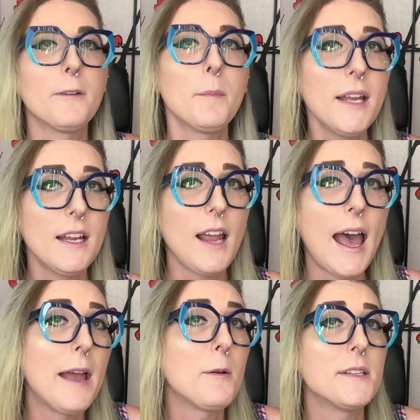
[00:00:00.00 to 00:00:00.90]
For me,
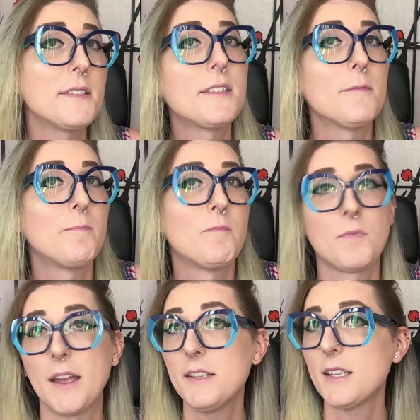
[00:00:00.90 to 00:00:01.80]
I was
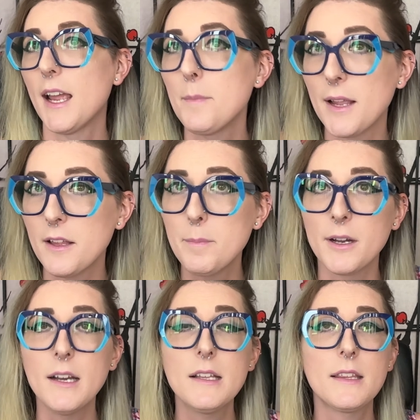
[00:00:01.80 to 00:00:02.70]
assigned male at
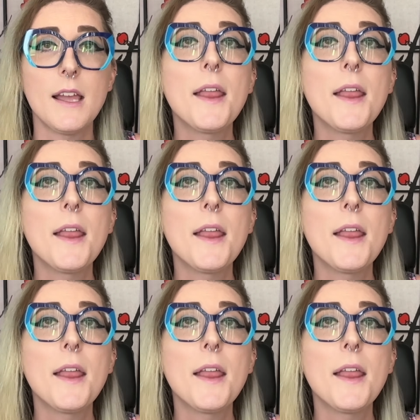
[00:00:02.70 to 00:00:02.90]
birth